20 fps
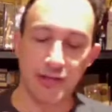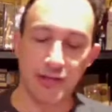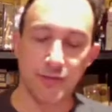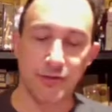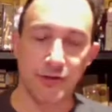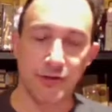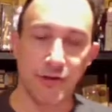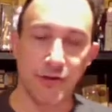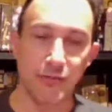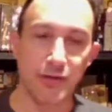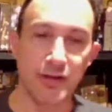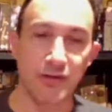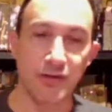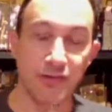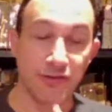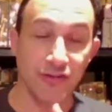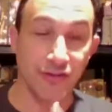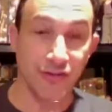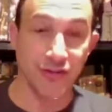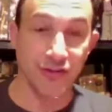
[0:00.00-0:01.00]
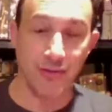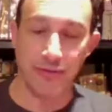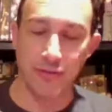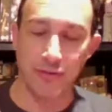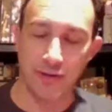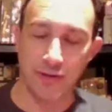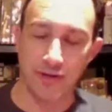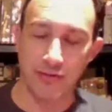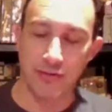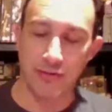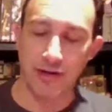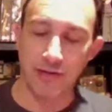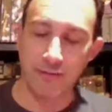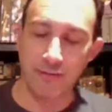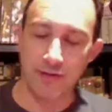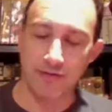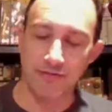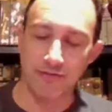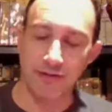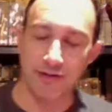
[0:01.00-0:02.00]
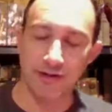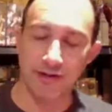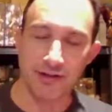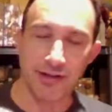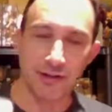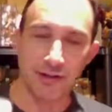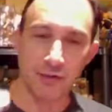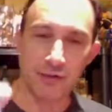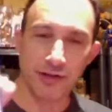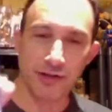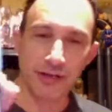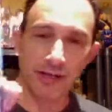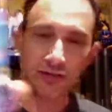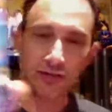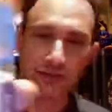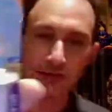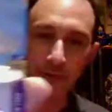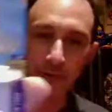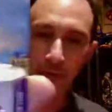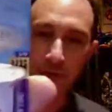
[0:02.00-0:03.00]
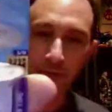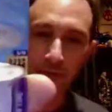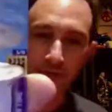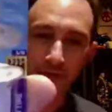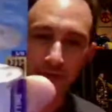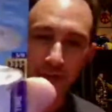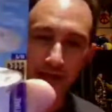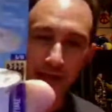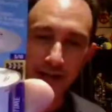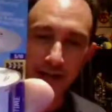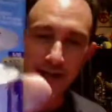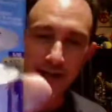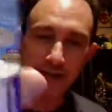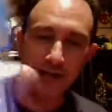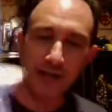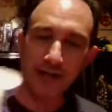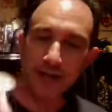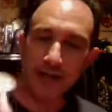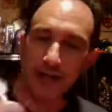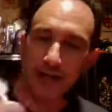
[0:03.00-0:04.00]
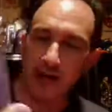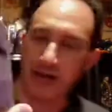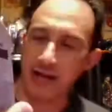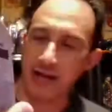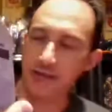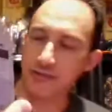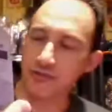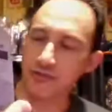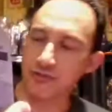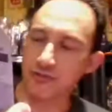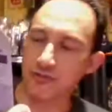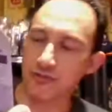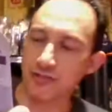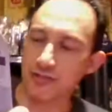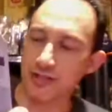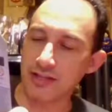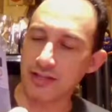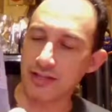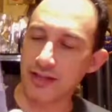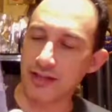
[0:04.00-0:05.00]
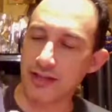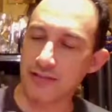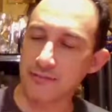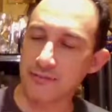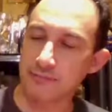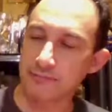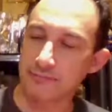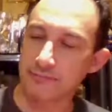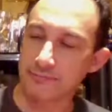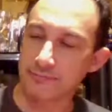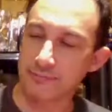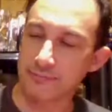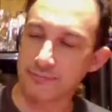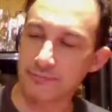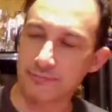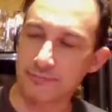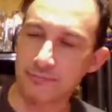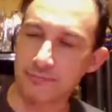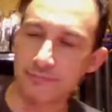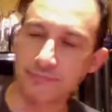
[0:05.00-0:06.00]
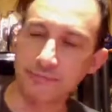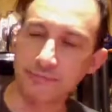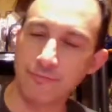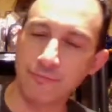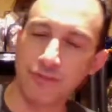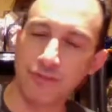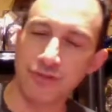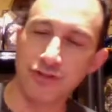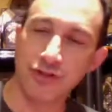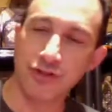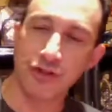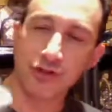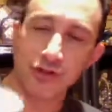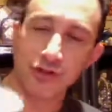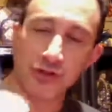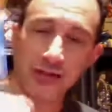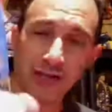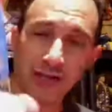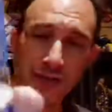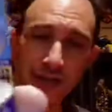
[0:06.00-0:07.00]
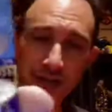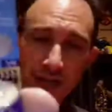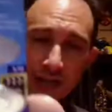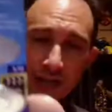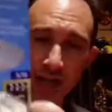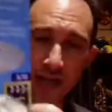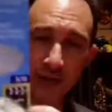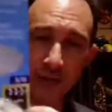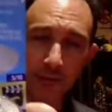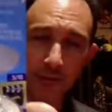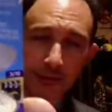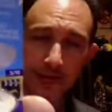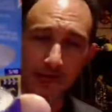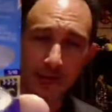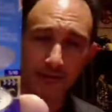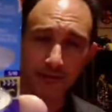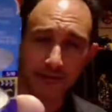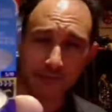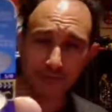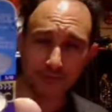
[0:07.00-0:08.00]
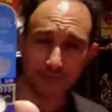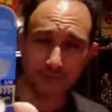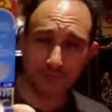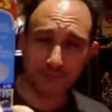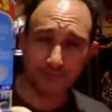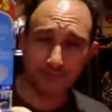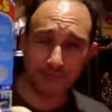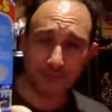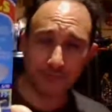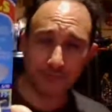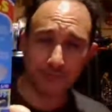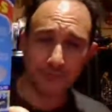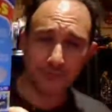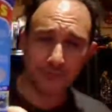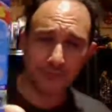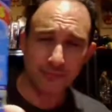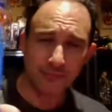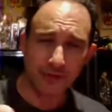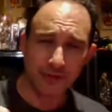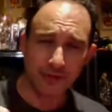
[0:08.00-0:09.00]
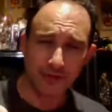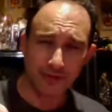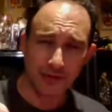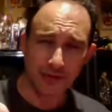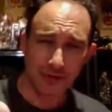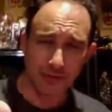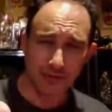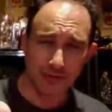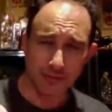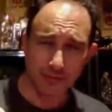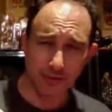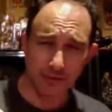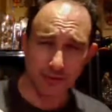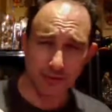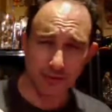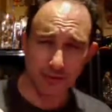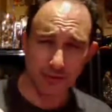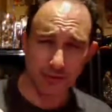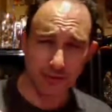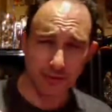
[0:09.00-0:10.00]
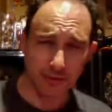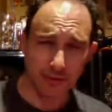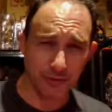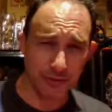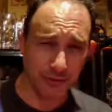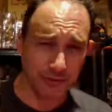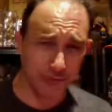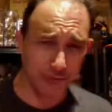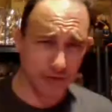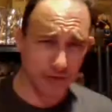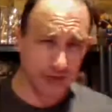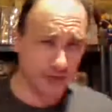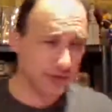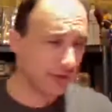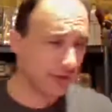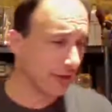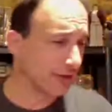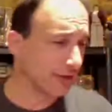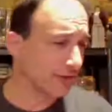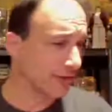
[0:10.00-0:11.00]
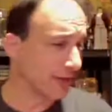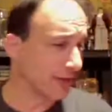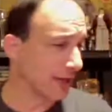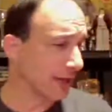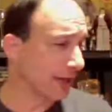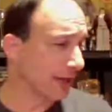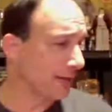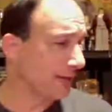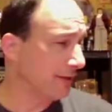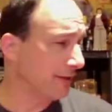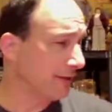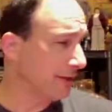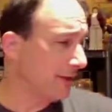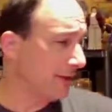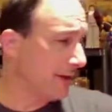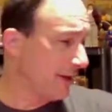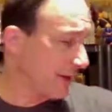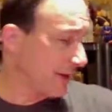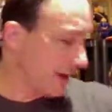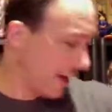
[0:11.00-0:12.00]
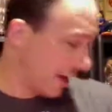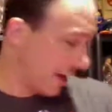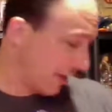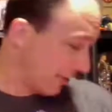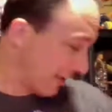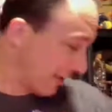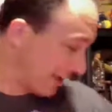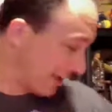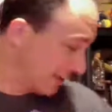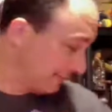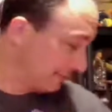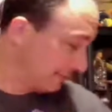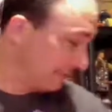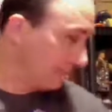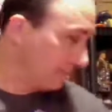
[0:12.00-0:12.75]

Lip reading: Gilbert Rodriguez had sent me one already, but I found another one in case anybody was looking. And this is the Star Trek USS Enterprise. I thought that was pretty cool. Very excited for that. All right.